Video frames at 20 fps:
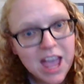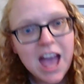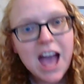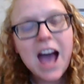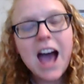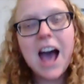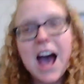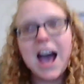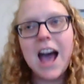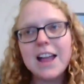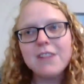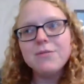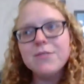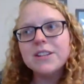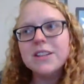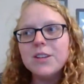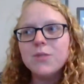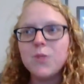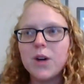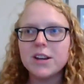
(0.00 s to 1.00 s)
I
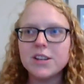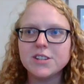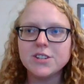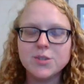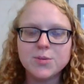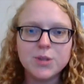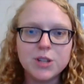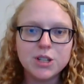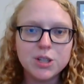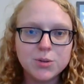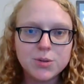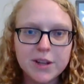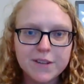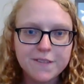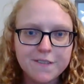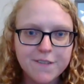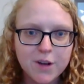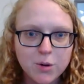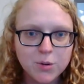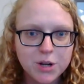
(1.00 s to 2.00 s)
really wanted to include a
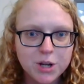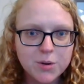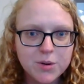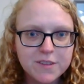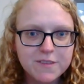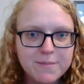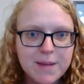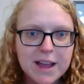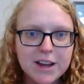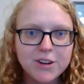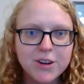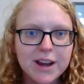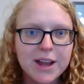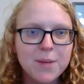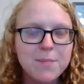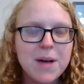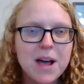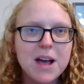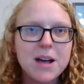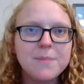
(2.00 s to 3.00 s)
photo of my
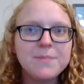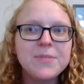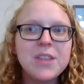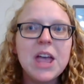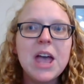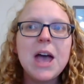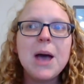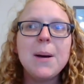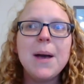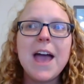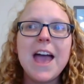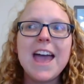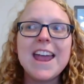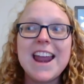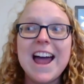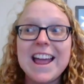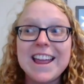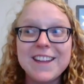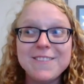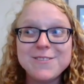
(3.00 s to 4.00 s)
grandma. And
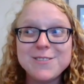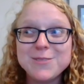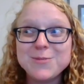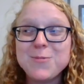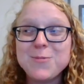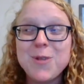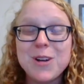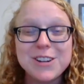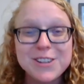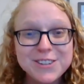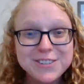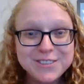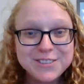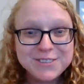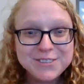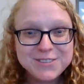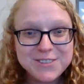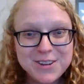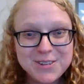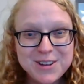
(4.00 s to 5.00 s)
I have this
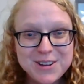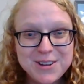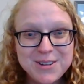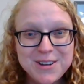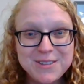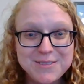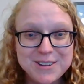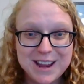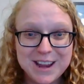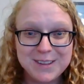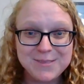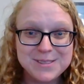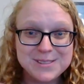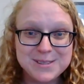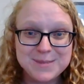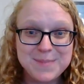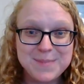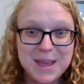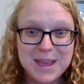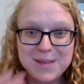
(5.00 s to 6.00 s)
wonderful photo of when I was
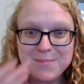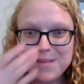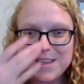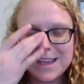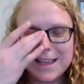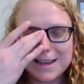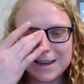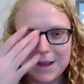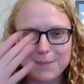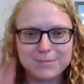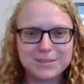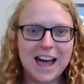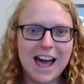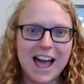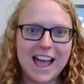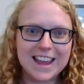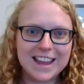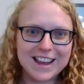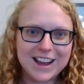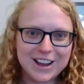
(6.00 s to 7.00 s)
a baby and I'm
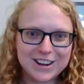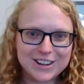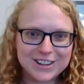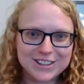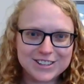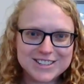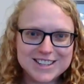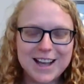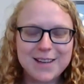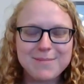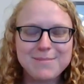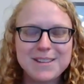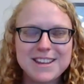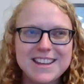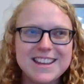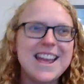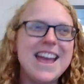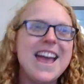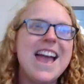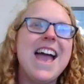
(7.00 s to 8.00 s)
lying on her
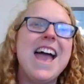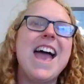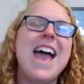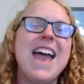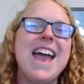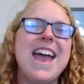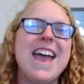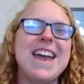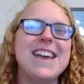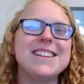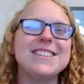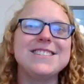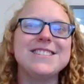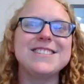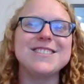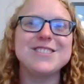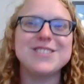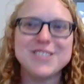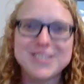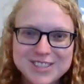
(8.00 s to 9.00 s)
tummy
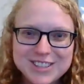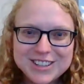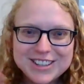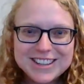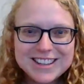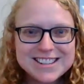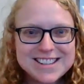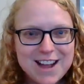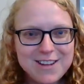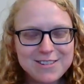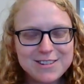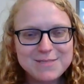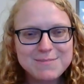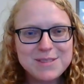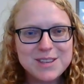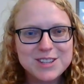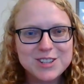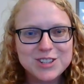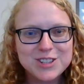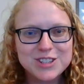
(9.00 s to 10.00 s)
and she's looking down at
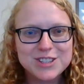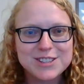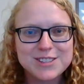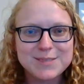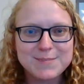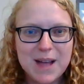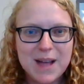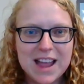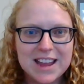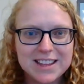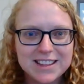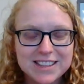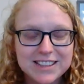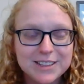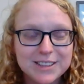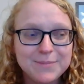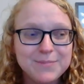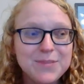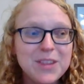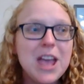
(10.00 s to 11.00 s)
me and she's
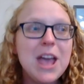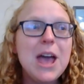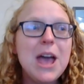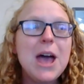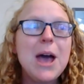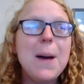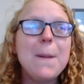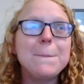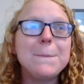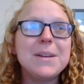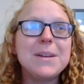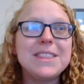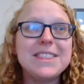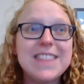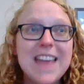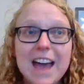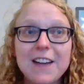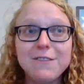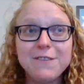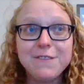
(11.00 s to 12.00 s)
smiling. But
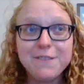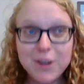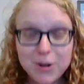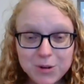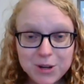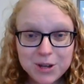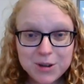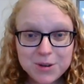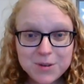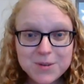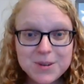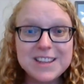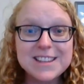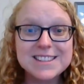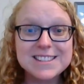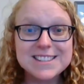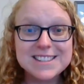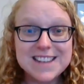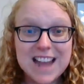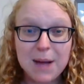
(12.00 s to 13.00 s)
that photo
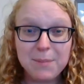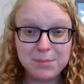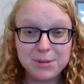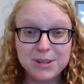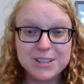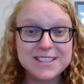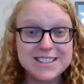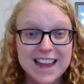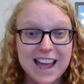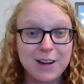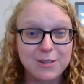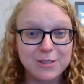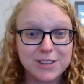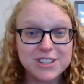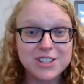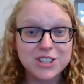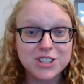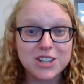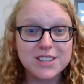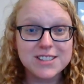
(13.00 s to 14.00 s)
is not printed out.
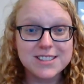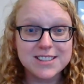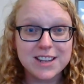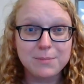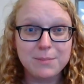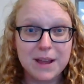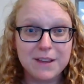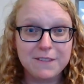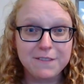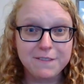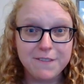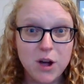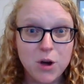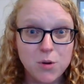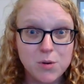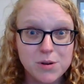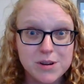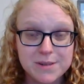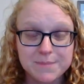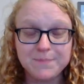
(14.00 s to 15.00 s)
It's just on my
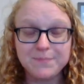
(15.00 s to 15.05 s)
phone.